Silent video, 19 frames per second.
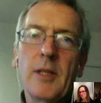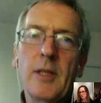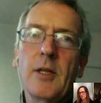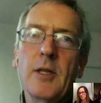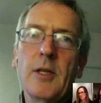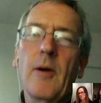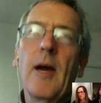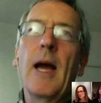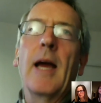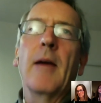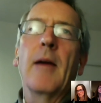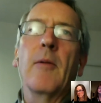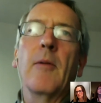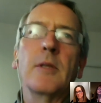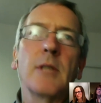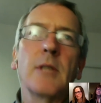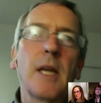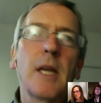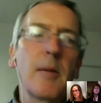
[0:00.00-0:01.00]
So I
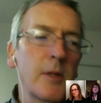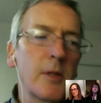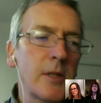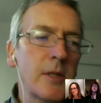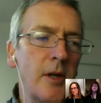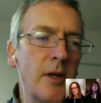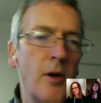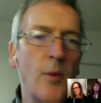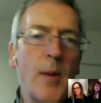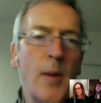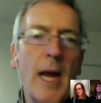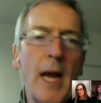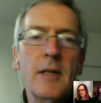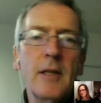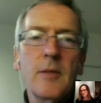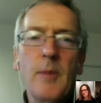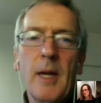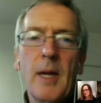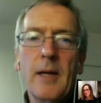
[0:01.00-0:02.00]
was able to go back
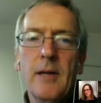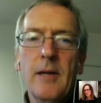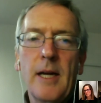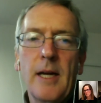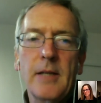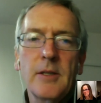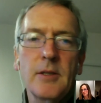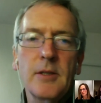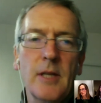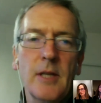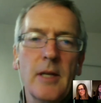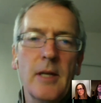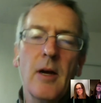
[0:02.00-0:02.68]
to my class and say,